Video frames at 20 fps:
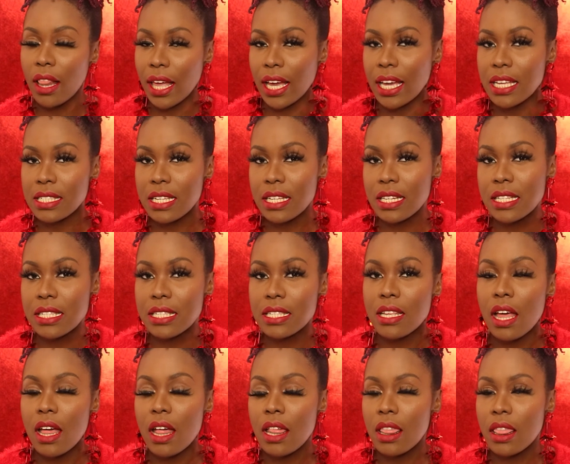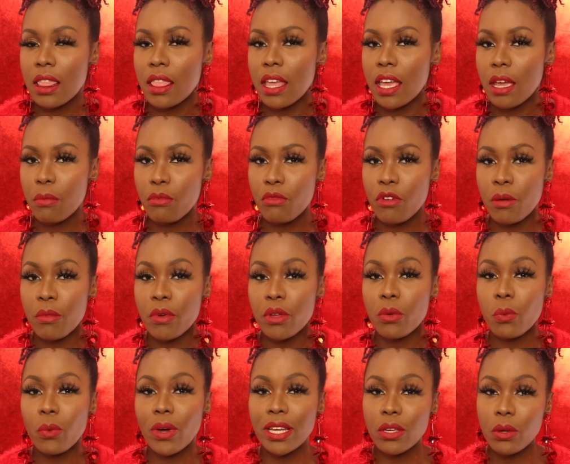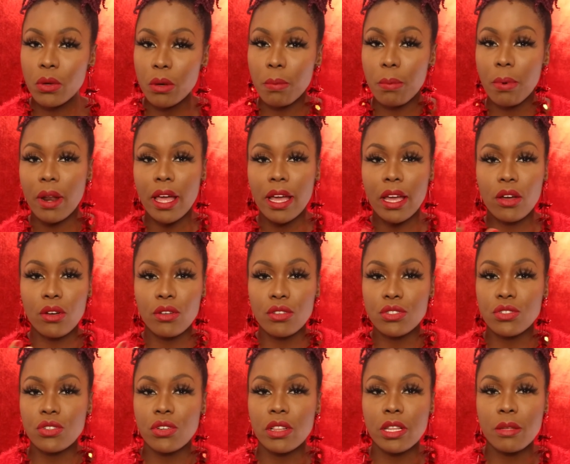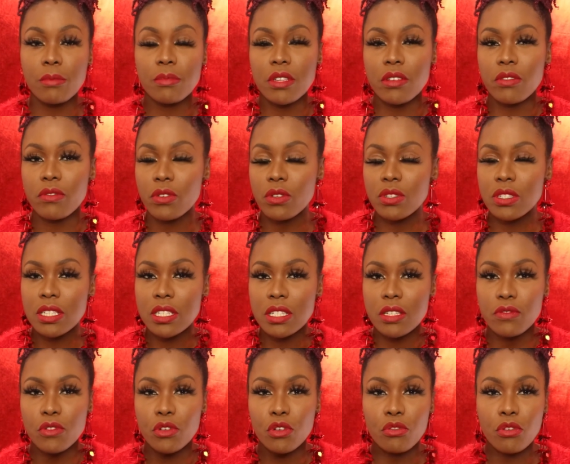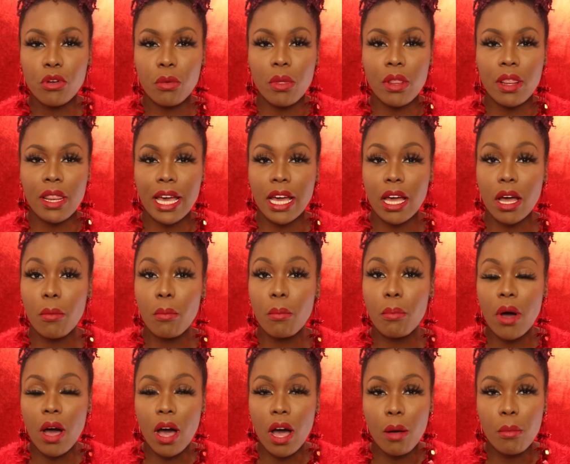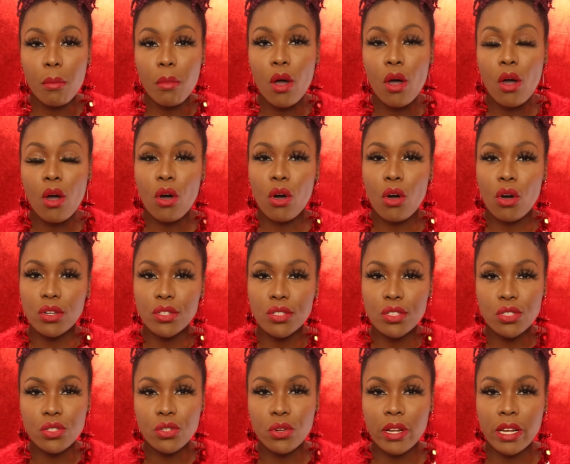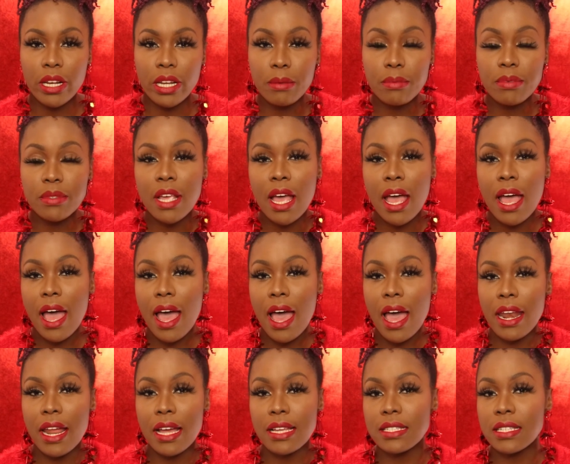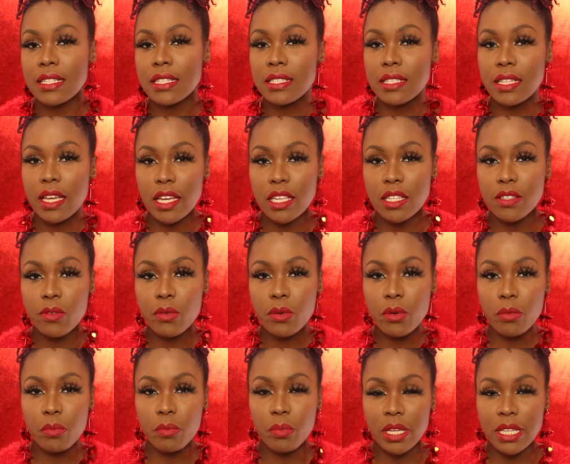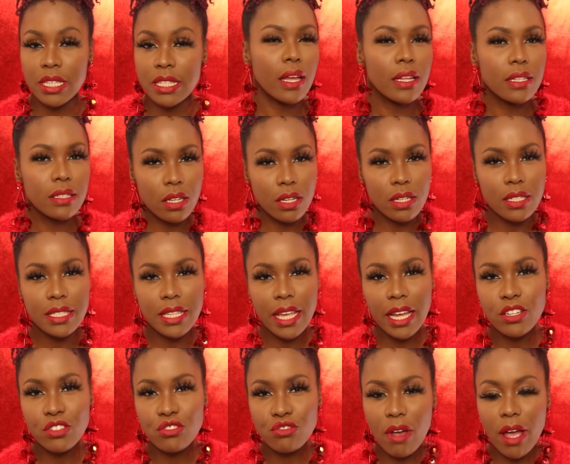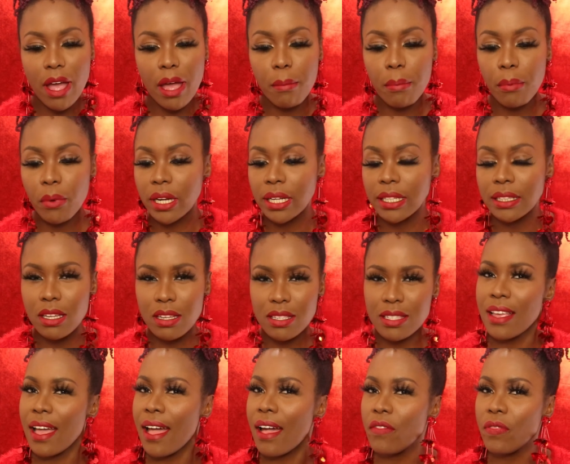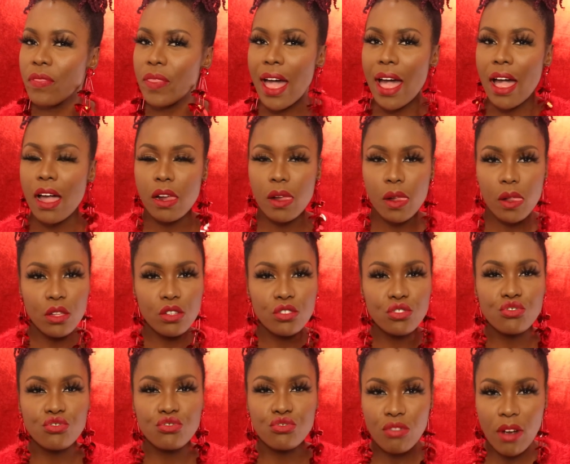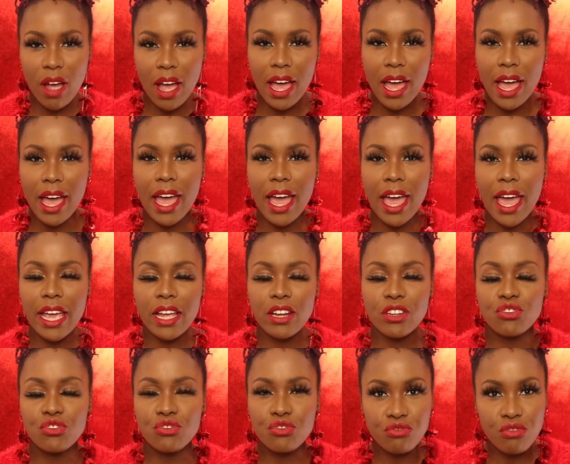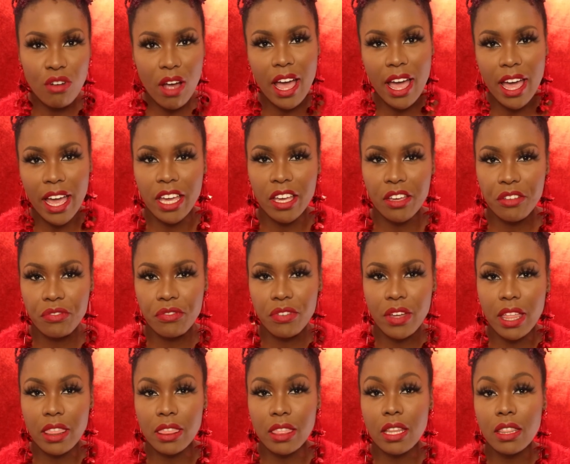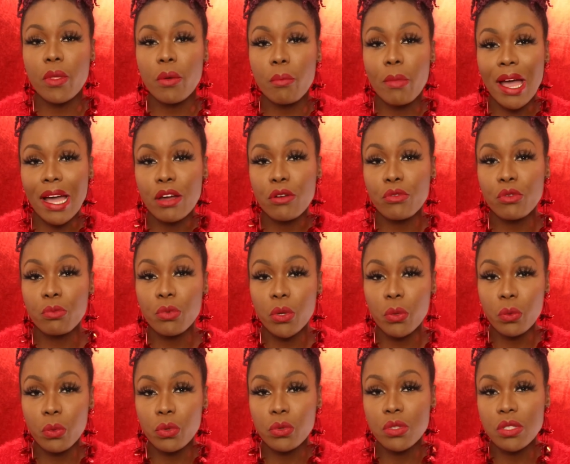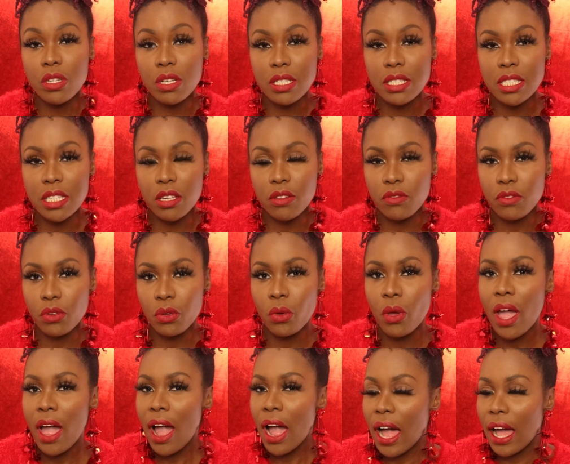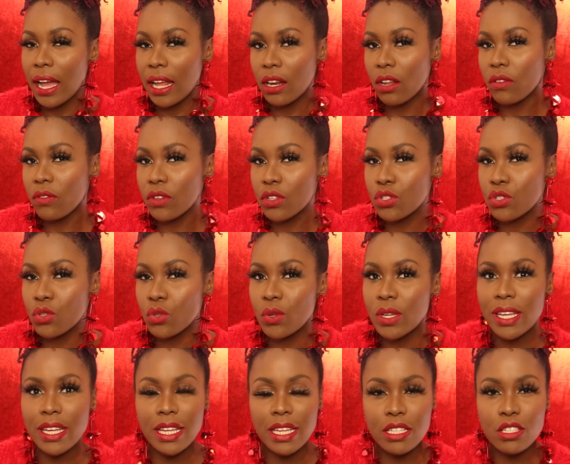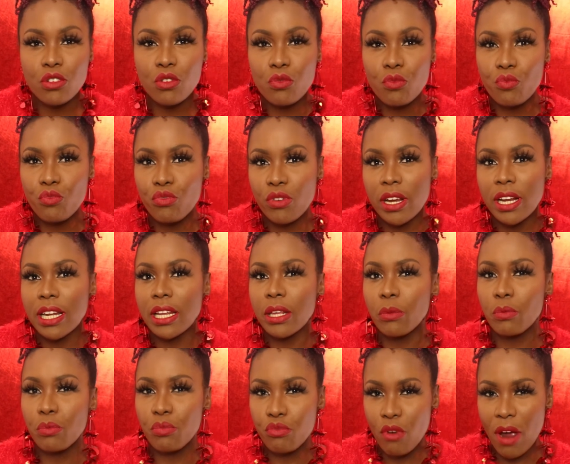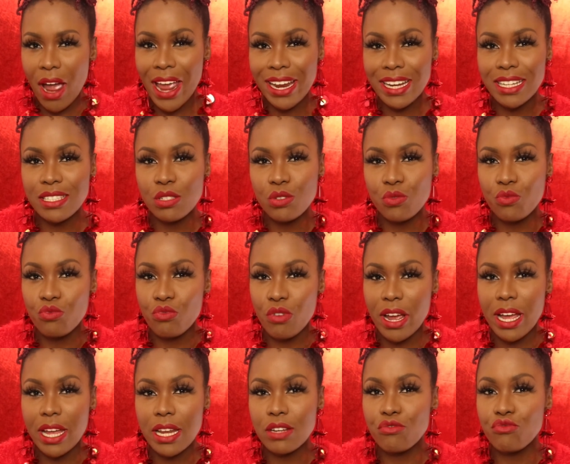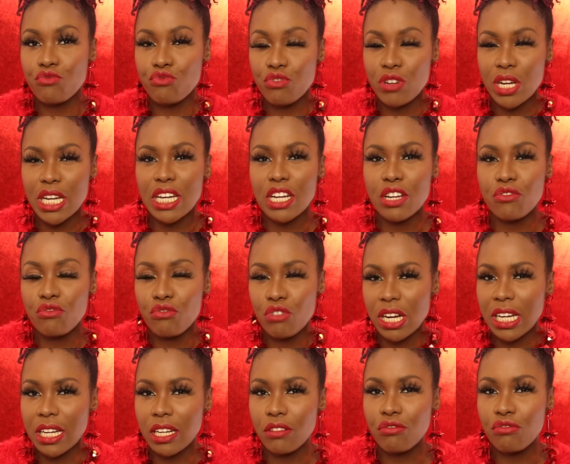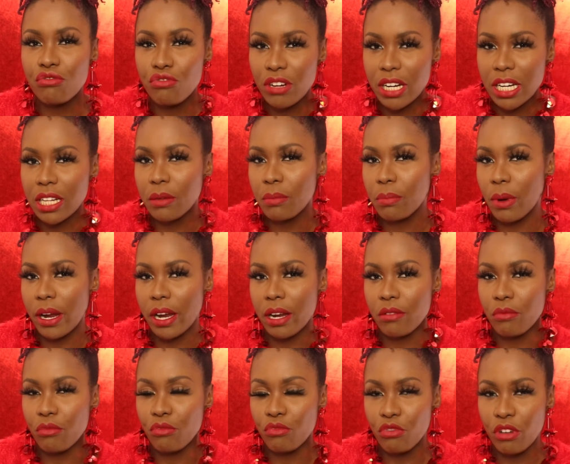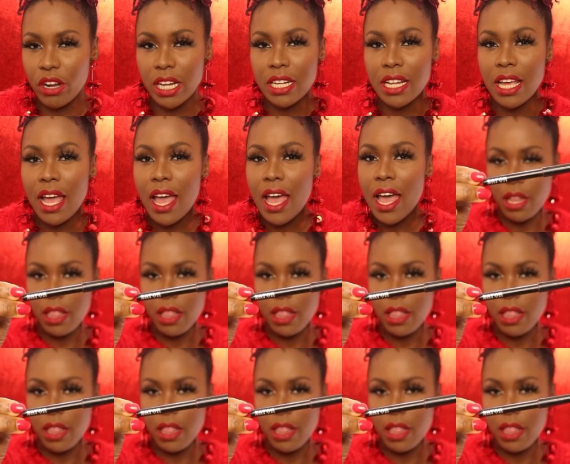Like I said, it's named Remen. When you apply it onto your lips, it feels as if you're rubbing like a balm onto your lips, and as it stays for a bit, it does get dry, but it doesn't have that dry effect that the MAC Ruby Woo does give you. I love it too. It is a really bright red, really bright red.